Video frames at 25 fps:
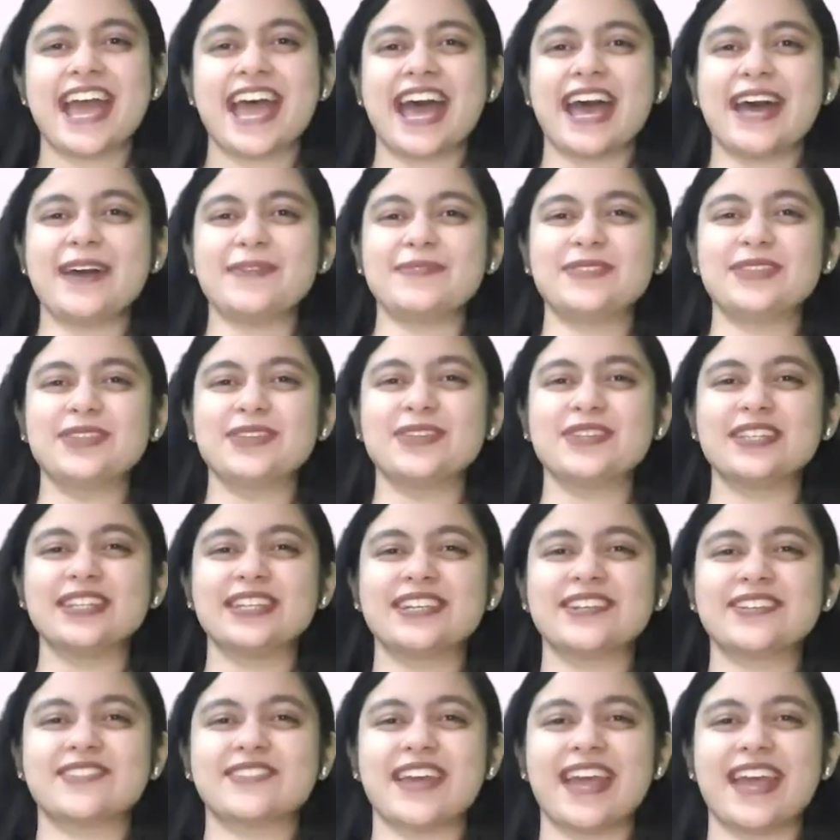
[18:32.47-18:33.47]

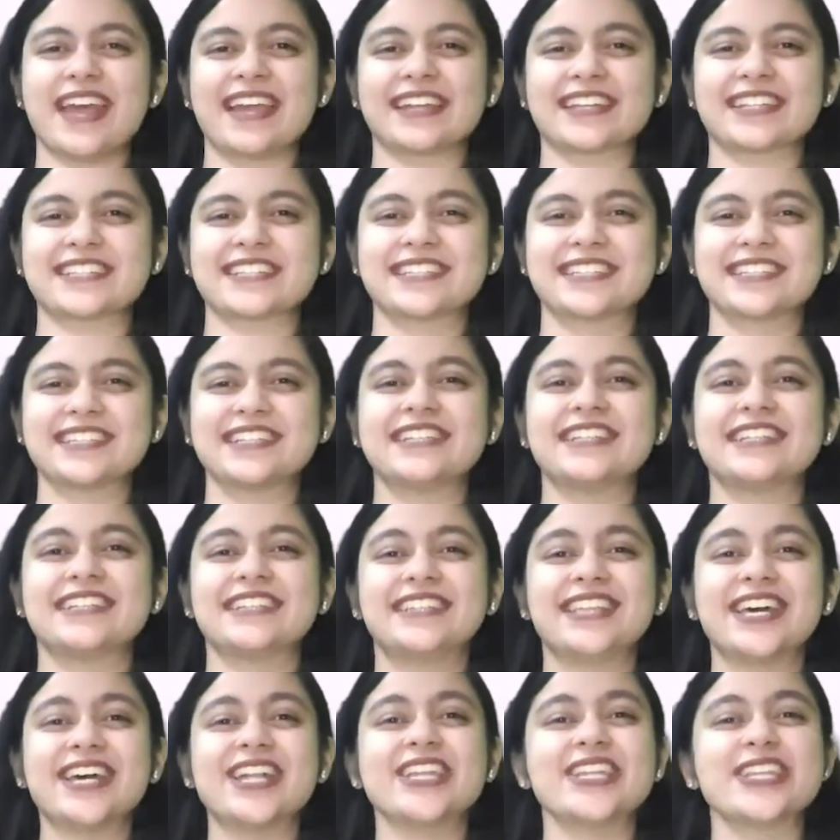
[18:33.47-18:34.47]
Absolutely correct.
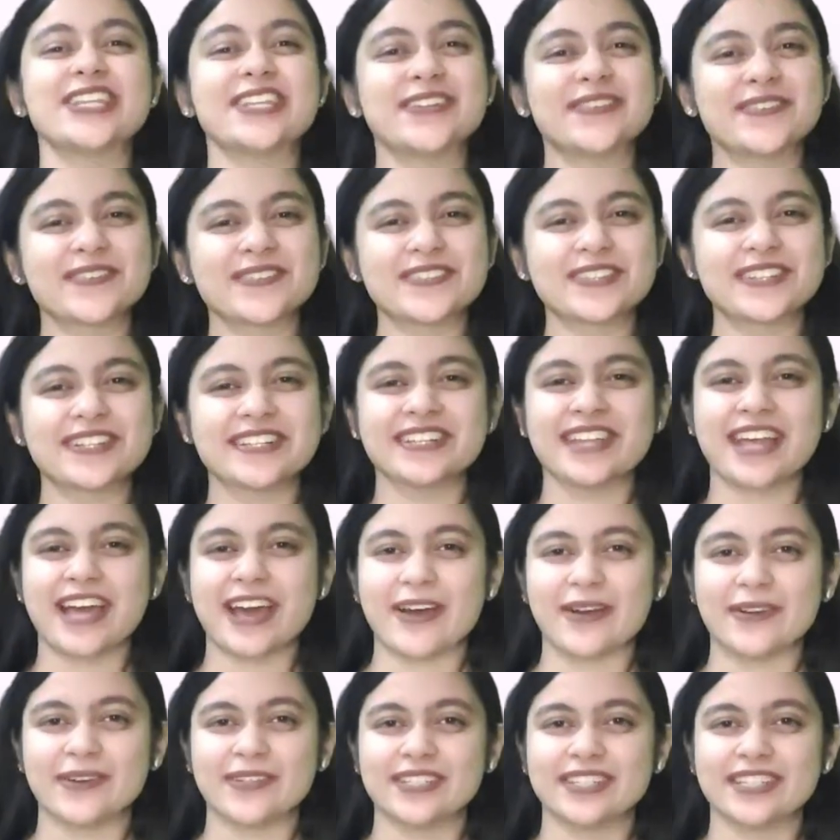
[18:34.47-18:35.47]
Then neutral
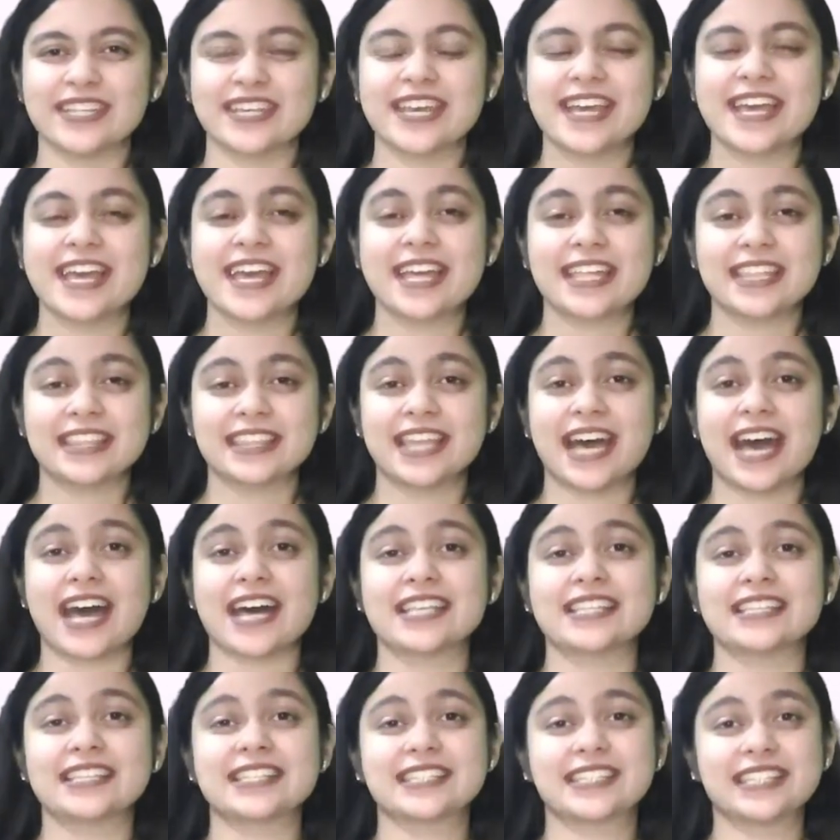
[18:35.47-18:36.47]
noun.
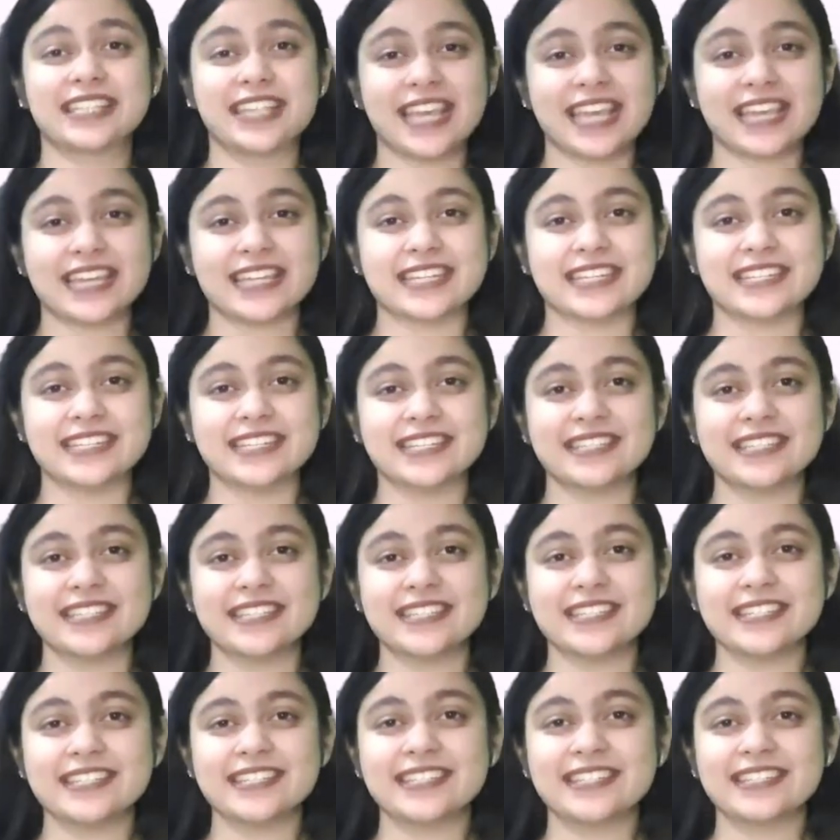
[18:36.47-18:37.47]
Das
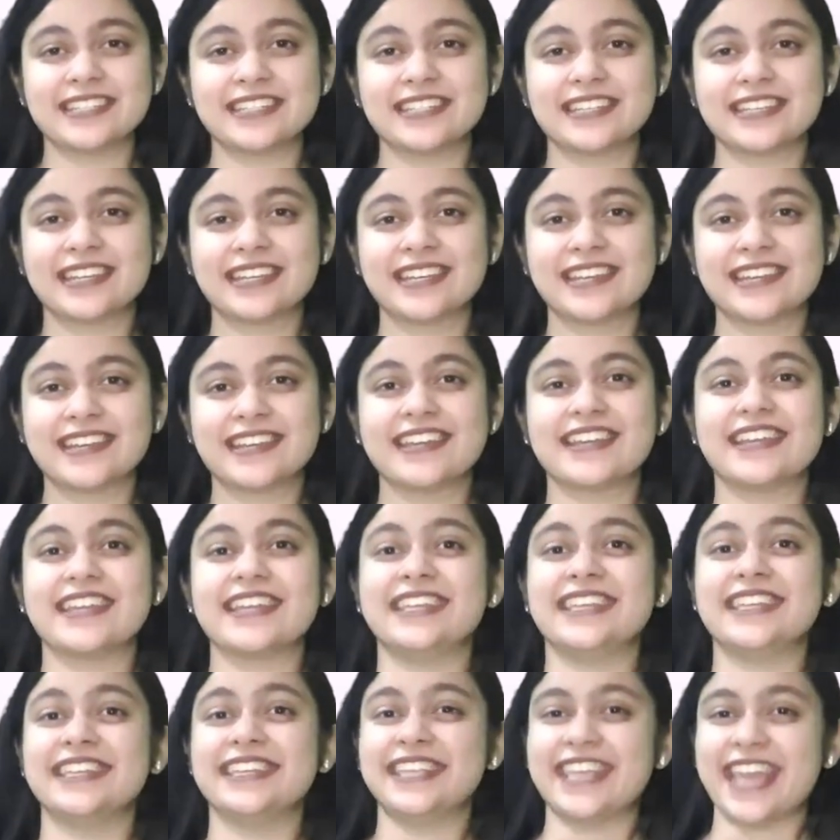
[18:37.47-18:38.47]
Kind,
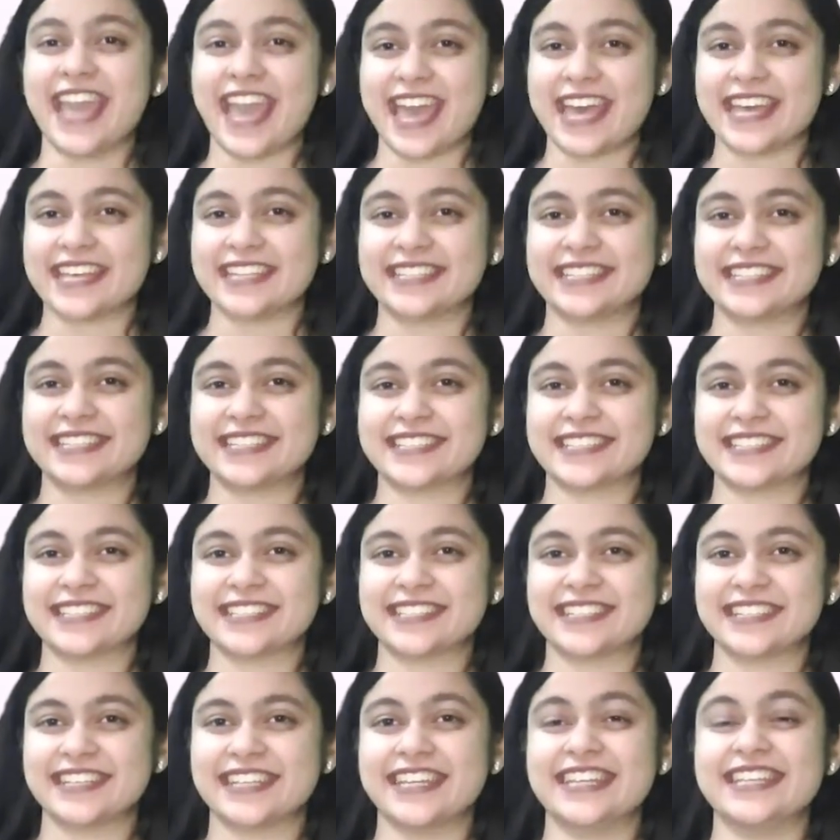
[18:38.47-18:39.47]
yes,
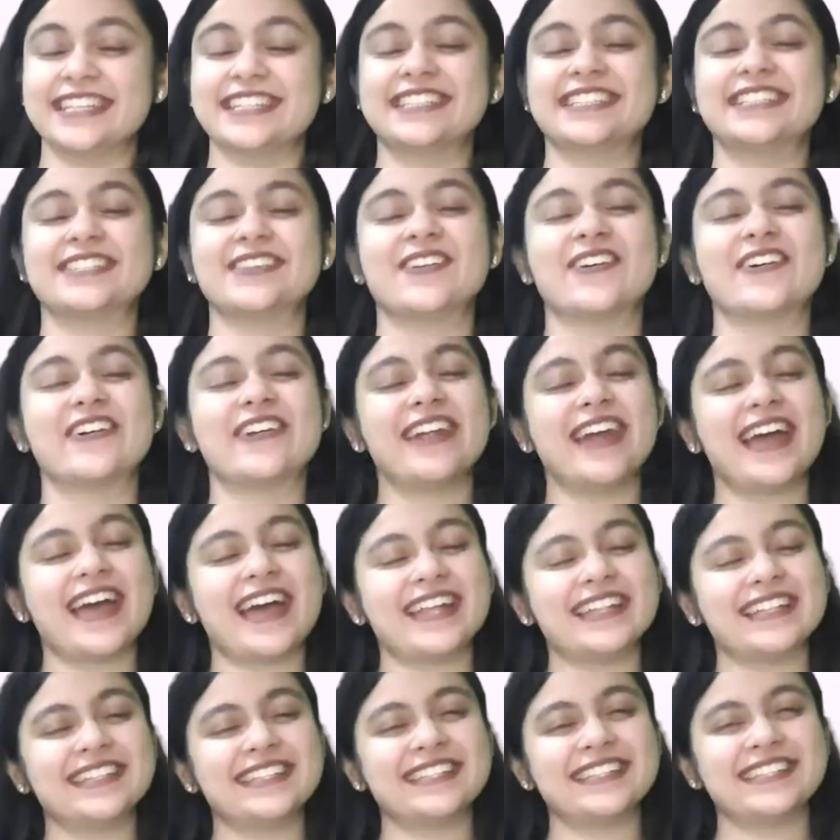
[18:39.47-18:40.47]
is your
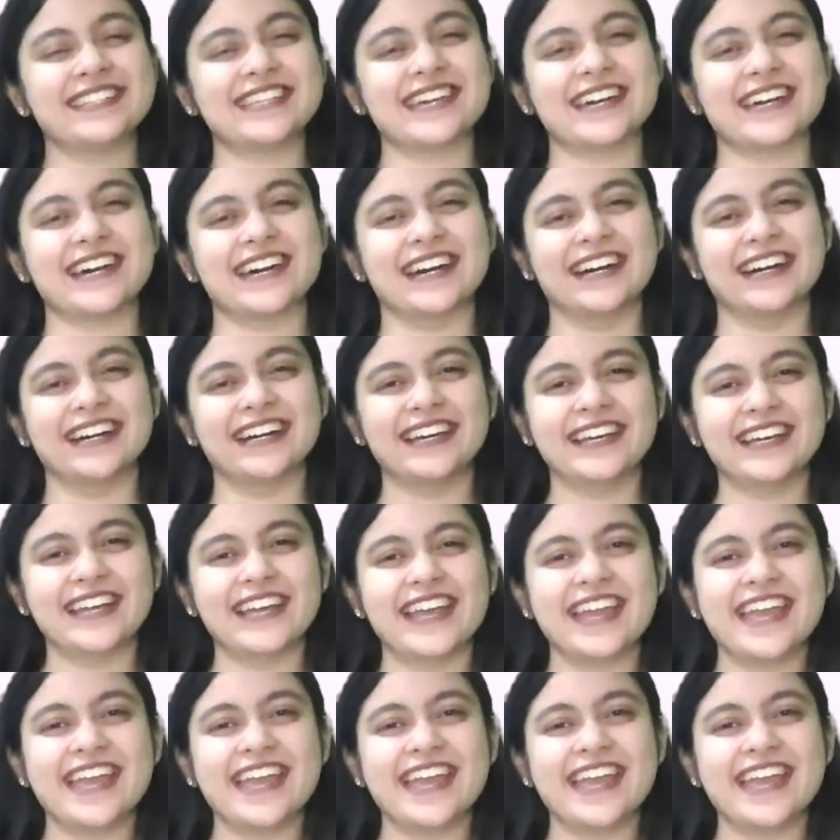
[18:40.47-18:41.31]
answer.